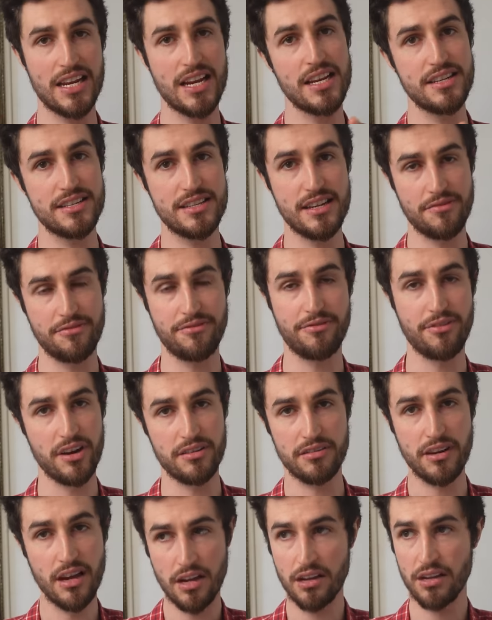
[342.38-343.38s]
in a
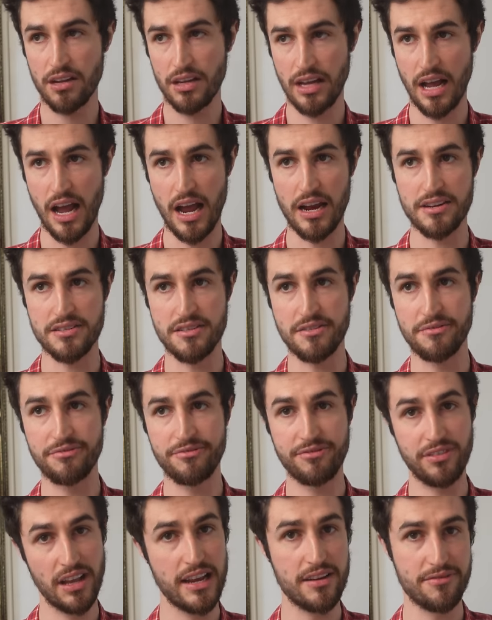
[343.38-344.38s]
different kind of
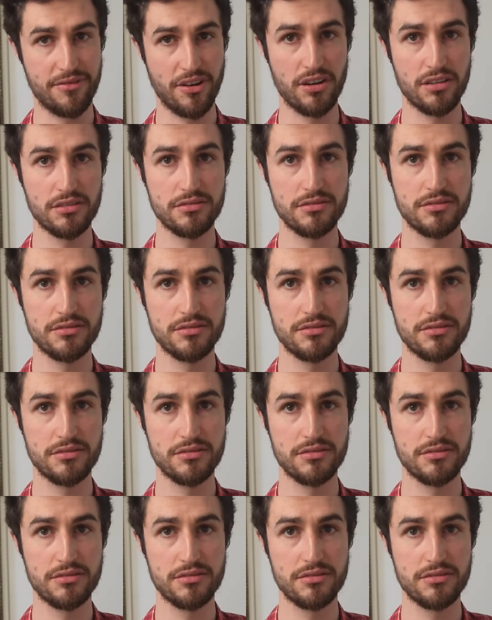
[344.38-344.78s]
flavor.